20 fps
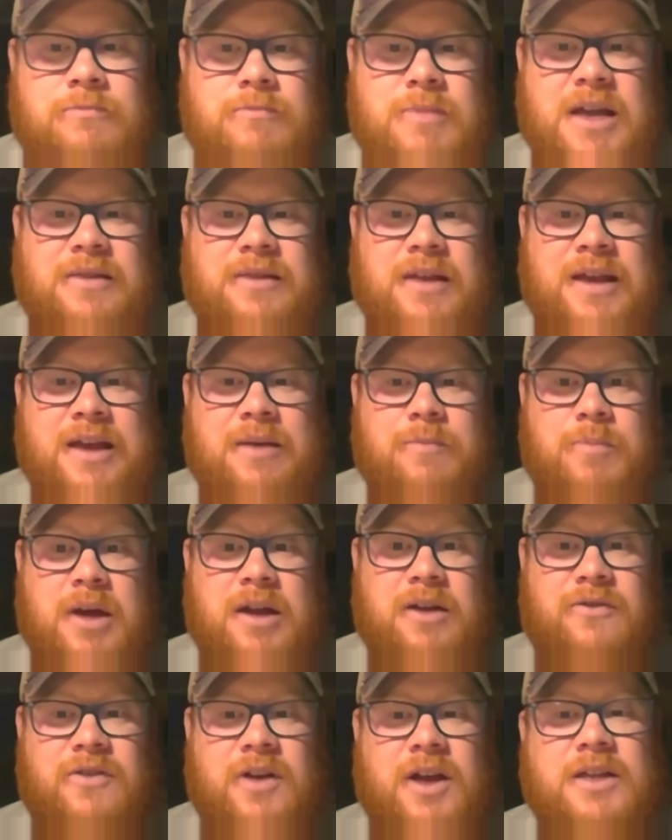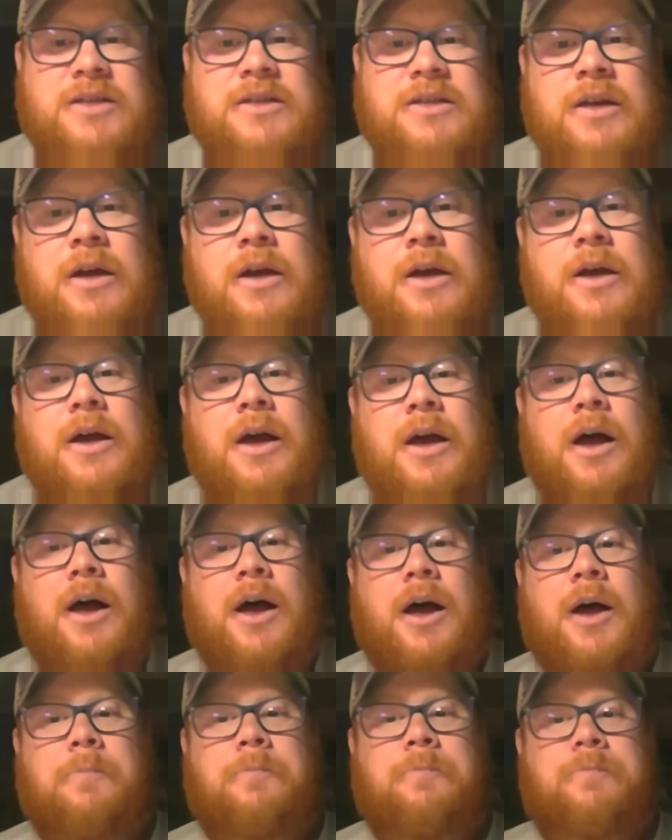mean they get benefits.
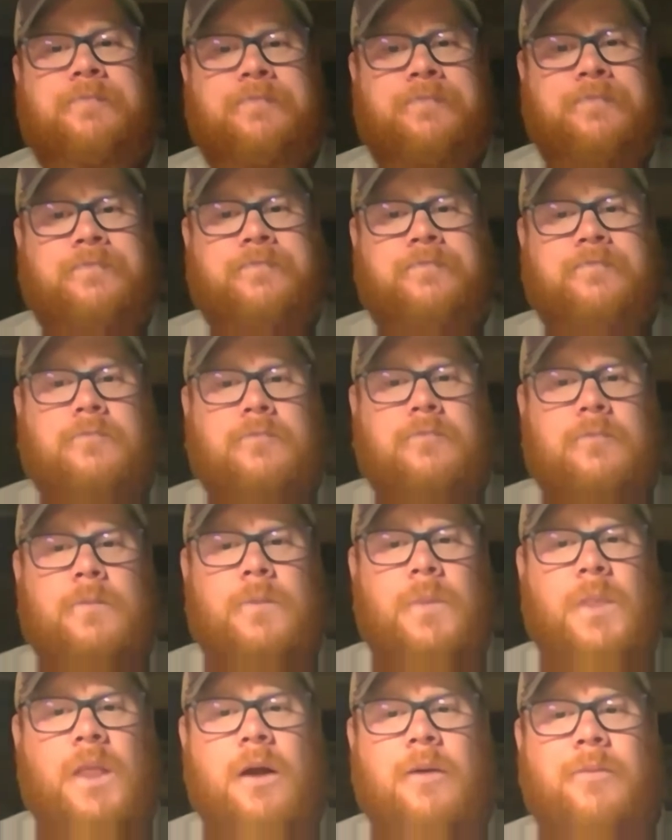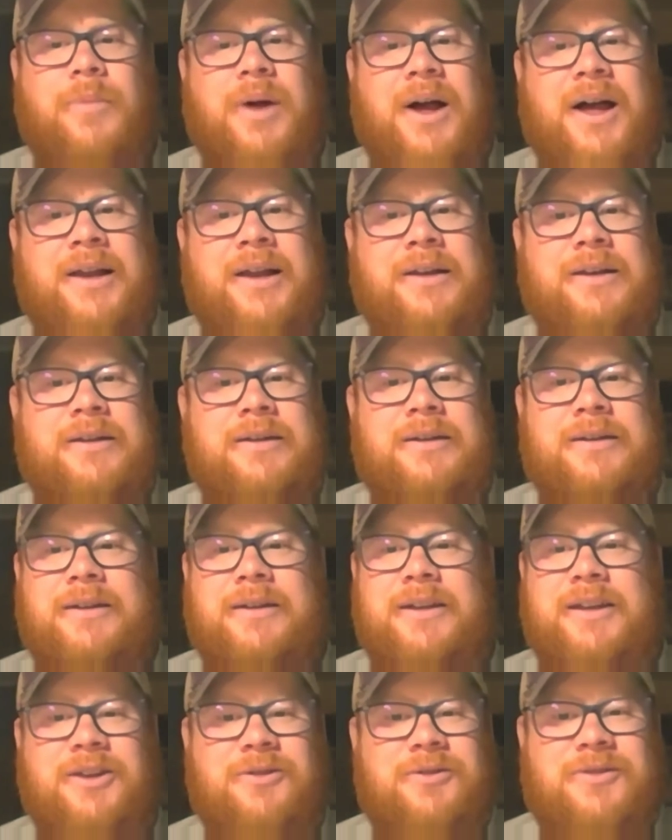But
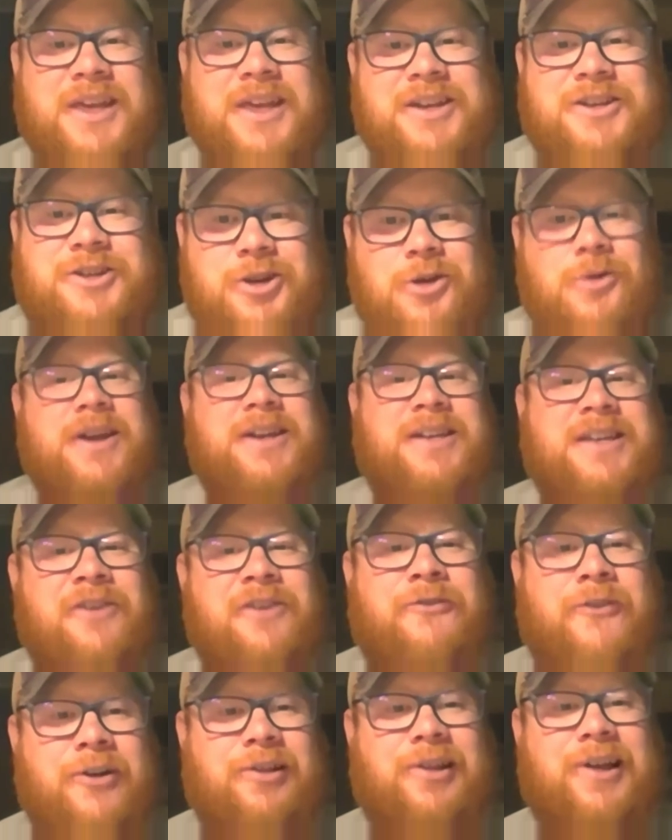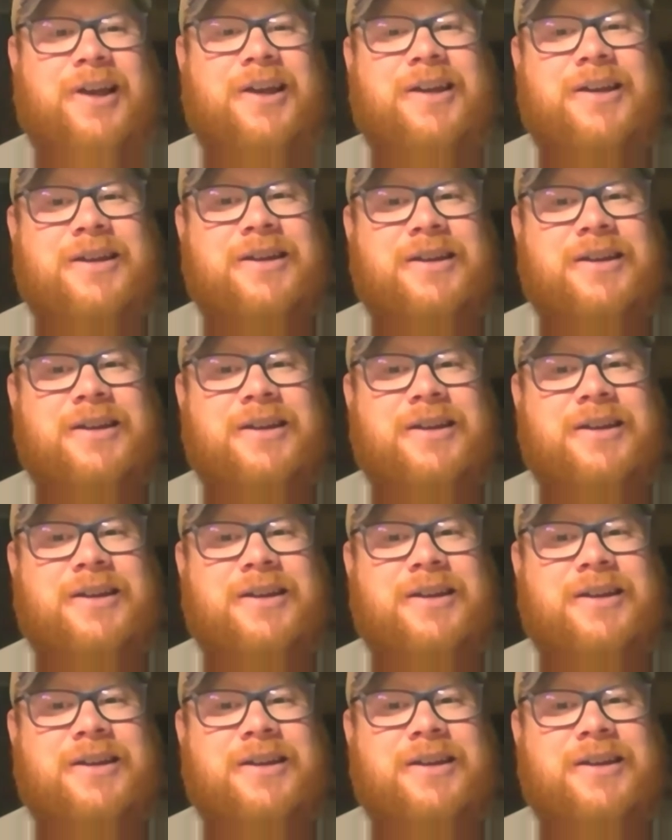you would think do it differently,